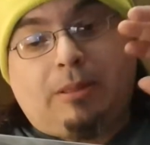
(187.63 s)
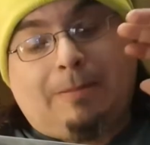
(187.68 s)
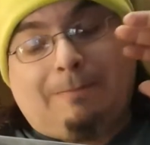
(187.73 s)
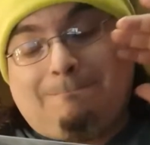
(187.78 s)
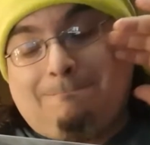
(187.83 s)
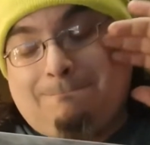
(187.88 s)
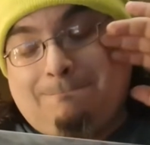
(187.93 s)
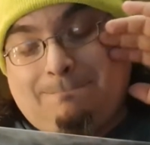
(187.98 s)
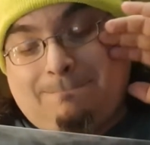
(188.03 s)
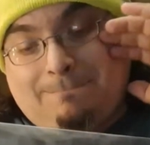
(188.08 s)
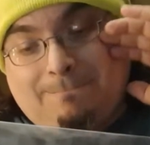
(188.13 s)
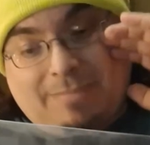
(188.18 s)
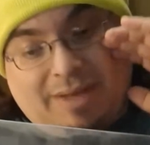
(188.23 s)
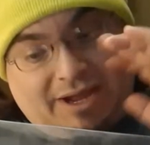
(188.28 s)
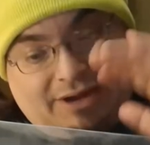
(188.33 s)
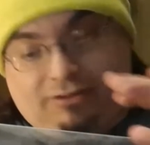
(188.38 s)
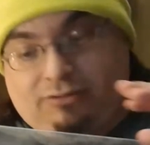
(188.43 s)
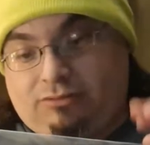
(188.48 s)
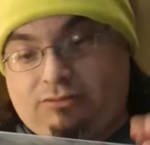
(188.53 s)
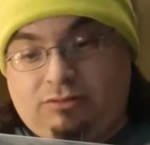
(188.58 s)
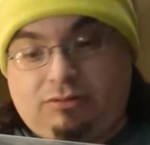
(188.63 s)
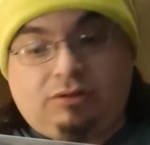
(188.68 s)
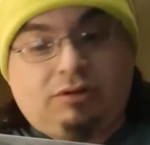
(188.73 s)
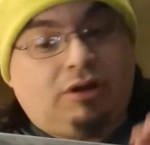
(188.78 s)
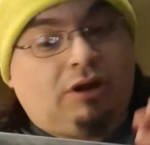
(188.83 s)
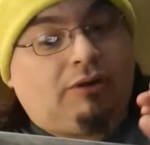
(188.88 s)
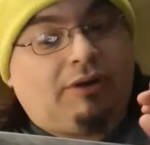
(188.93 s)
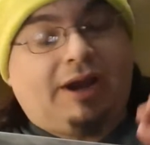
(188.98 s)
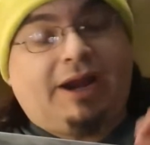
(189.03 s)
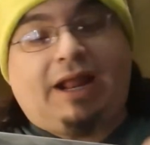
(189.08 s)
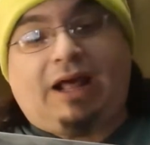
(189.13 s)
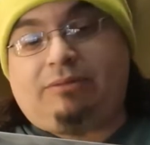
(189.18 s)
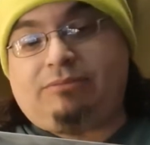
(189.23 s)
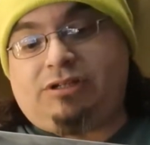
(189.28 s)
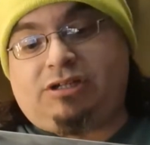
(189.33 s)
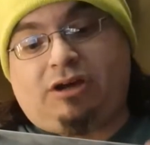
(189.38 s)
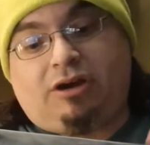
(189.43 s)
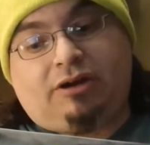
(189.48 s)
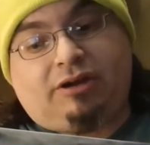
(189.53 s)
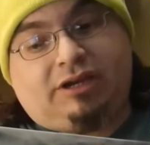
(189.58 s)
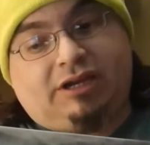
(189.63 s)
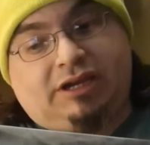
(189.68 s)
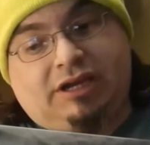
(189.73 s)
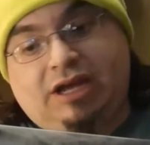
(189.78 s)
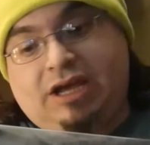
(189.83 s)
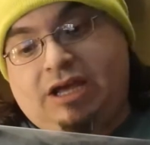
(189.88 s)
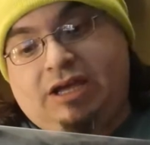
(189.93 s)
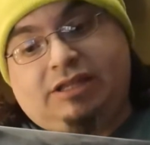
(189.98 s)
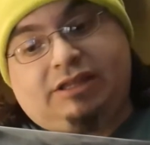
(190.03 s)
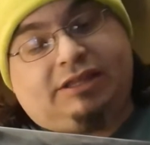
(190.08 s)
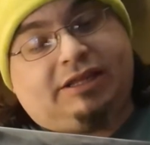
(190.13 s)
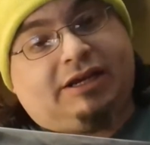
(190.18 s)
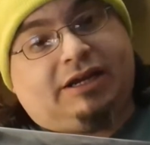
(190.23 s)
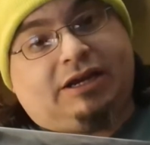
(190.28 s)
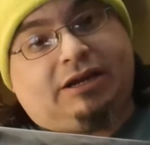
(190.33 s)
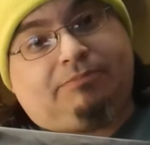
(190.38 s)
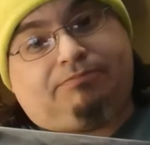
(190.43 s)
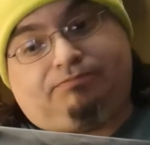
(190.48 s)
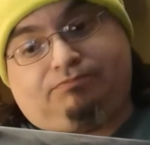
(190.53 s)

metal. All right, I'm talking the